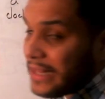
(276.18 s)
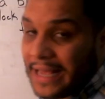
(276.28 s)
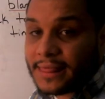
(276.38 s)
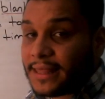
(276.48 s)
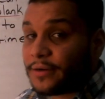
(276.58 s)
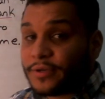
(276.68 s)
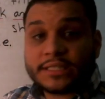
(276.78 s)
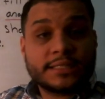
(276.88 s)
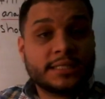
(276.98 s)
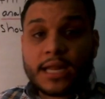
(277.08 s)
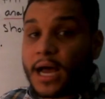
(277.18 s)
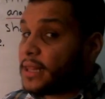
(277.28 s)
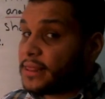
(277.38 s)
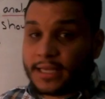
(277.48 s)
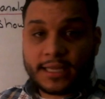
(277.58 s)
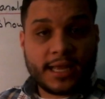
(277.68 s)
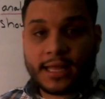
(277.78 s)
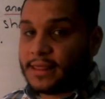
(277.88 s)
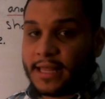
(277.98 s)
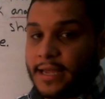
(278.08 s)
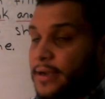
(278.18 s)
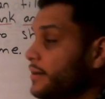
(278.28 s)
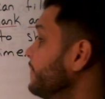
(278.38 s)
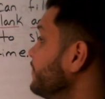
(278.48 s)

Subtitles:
that there is nothing there.